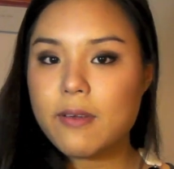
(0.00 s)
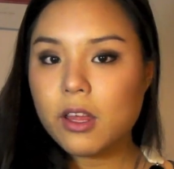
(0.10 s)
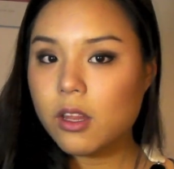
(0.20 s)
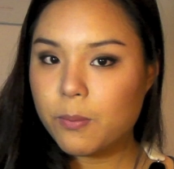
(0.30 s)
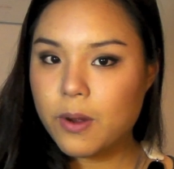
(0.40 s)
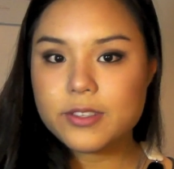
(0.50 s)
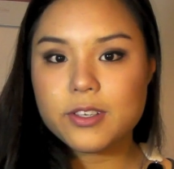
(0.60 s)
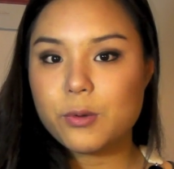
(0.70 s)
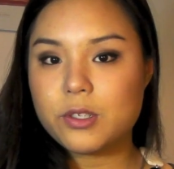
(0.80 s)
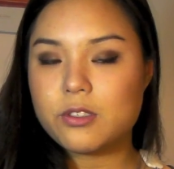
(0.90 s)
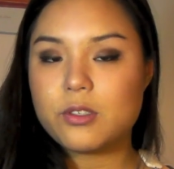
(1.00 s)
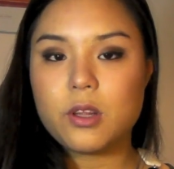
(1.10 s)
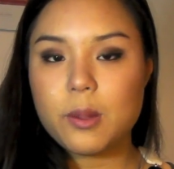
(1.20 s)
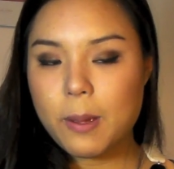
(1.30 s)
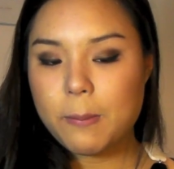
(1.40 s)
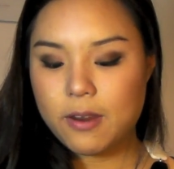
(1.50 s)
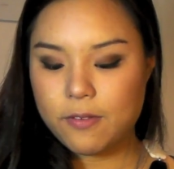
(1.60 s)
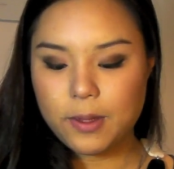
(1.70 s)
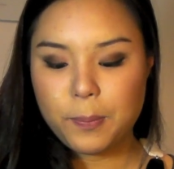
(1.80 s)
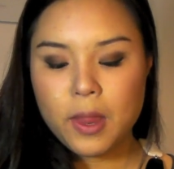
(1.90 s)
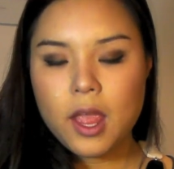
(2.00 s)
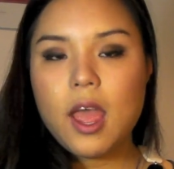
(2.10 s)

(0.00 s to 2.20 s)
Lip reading: regular bronzer, which is Hoola by Benefit,